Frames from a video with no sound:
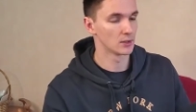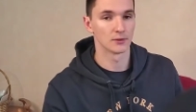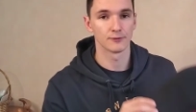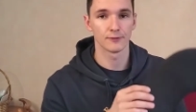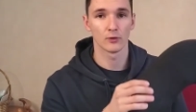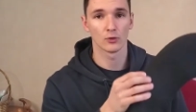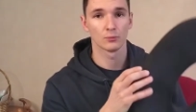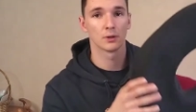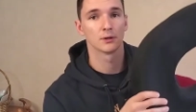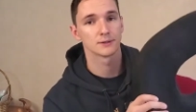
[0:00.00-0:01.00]

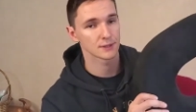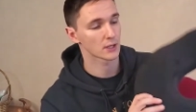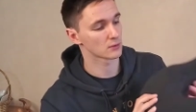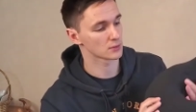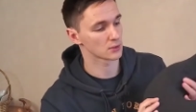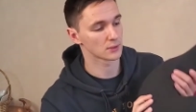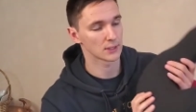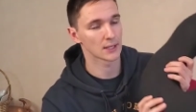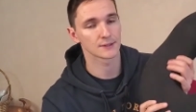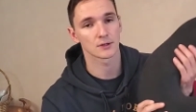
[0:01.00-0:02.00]
foam cushion.
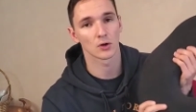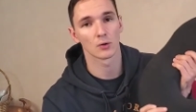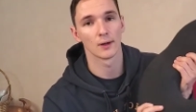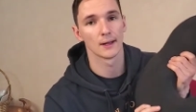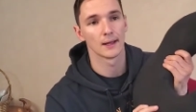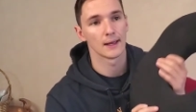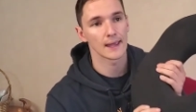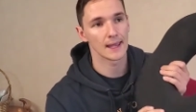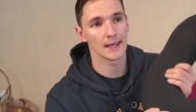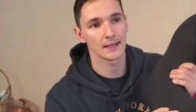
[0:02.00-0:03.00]
Yeah, so
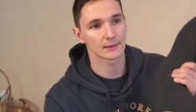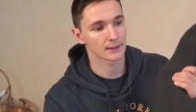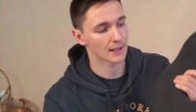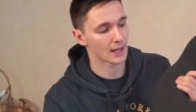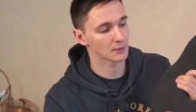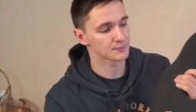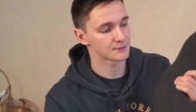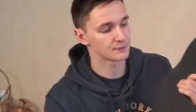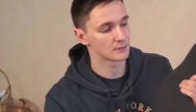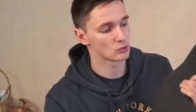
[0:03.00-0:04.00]
it
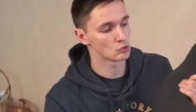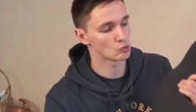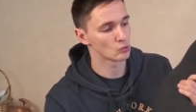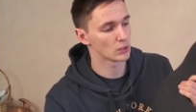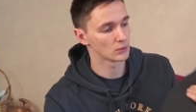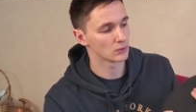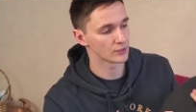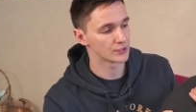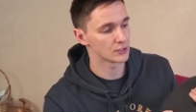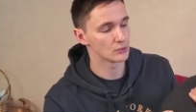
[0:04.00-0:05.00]
helps to
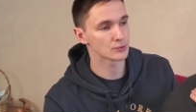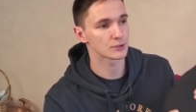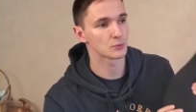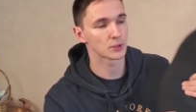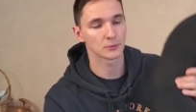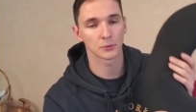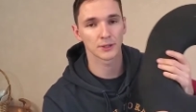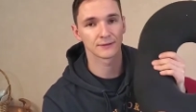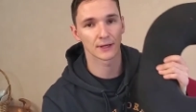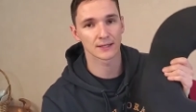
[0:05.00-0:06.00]
reduce, what it, what
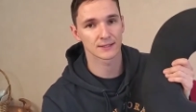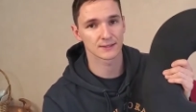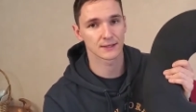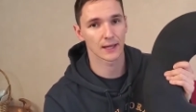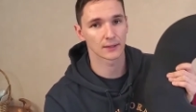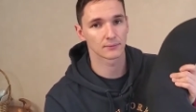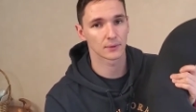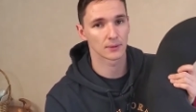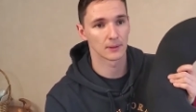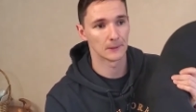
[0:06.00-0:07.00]
it does is that
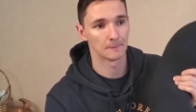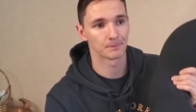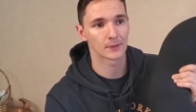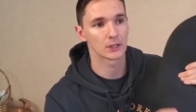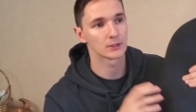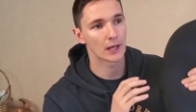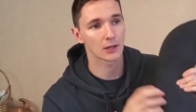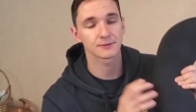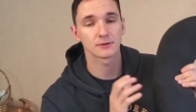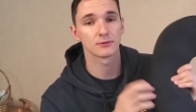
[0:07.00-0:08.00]
um, it
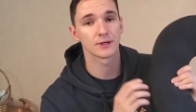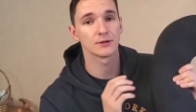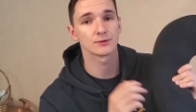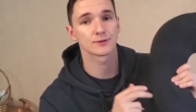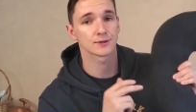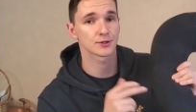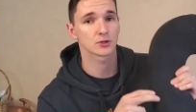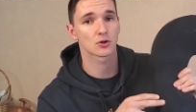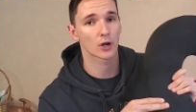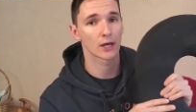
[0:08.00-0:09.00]
helps to reduce
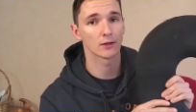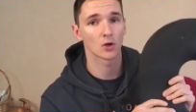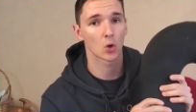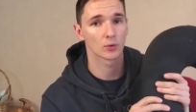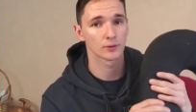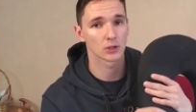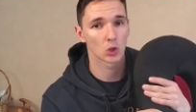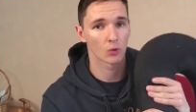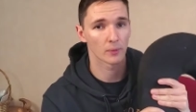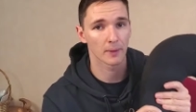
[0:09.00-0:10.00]
strain on the
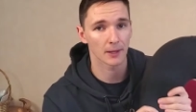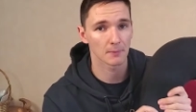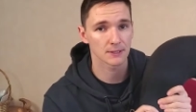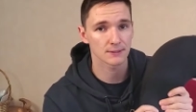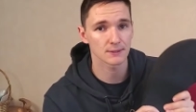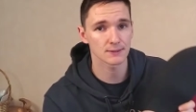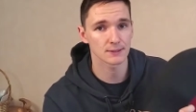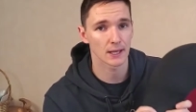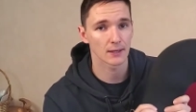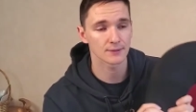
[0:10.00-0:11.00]
lower back muscles.
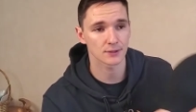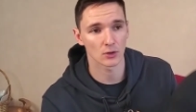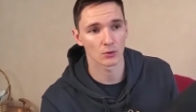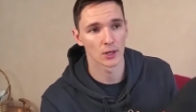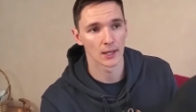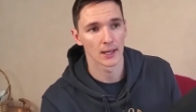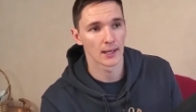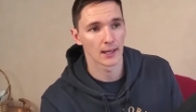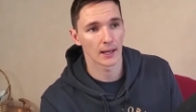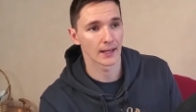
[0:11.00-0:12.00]
Yeah, so,
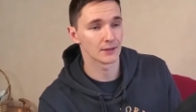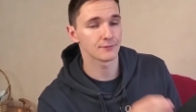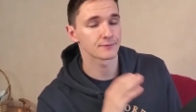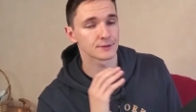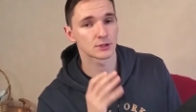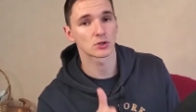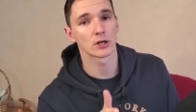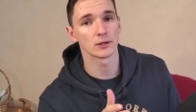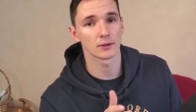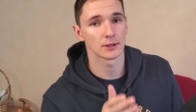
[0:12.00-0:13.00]
and if
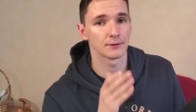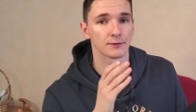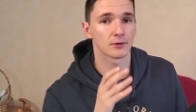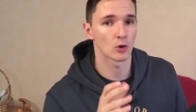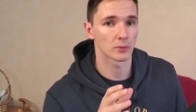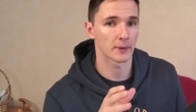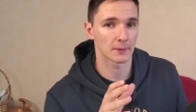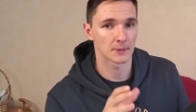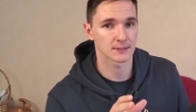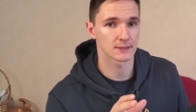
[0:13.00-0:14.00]
strain, if lower back
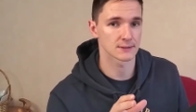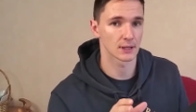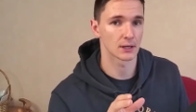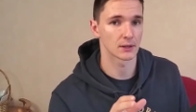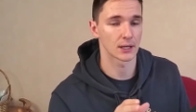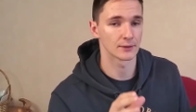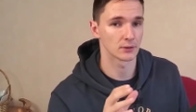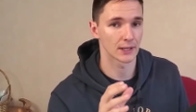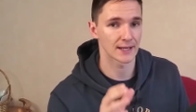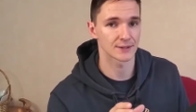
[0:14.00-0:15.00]
muscles are under
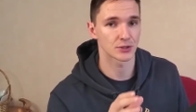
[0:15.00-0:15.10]
less